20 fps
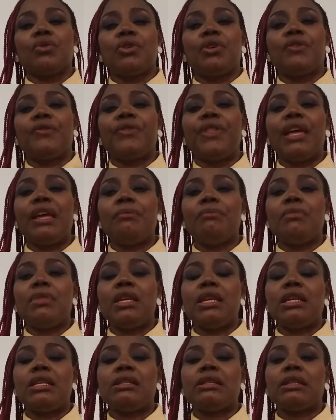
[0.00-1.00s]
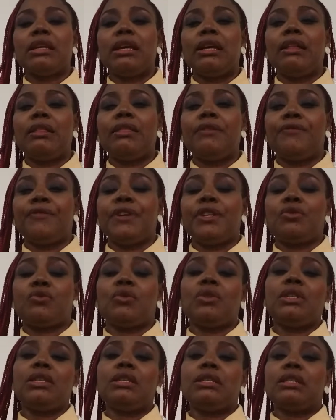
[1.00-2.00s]
One of them is, uh, the first
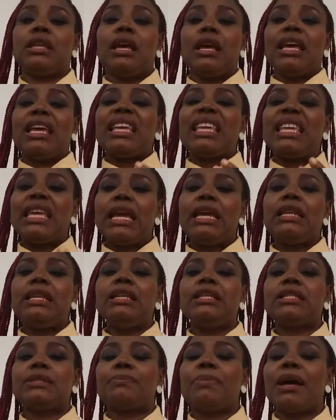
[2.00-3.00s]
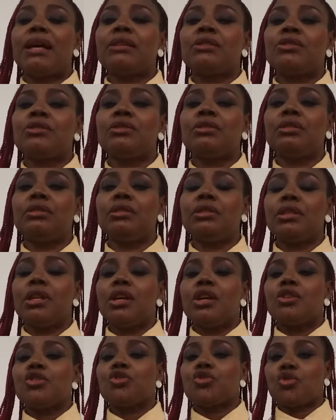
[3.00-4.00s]
one is gaining spousal
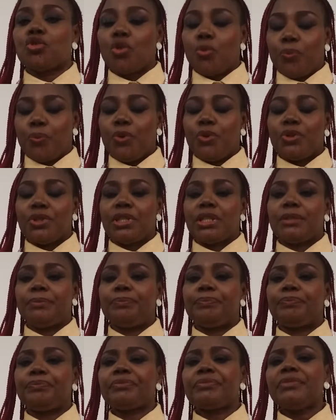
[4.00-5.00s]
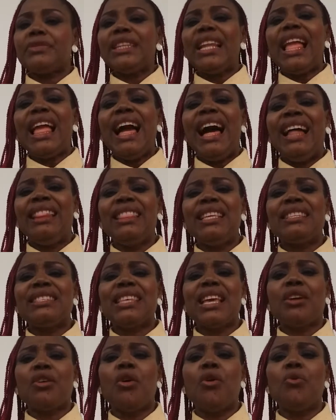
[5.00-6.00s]
support, and the
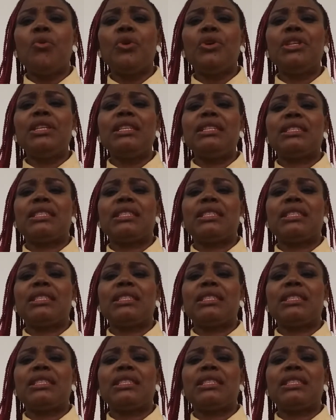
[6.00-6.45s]
second one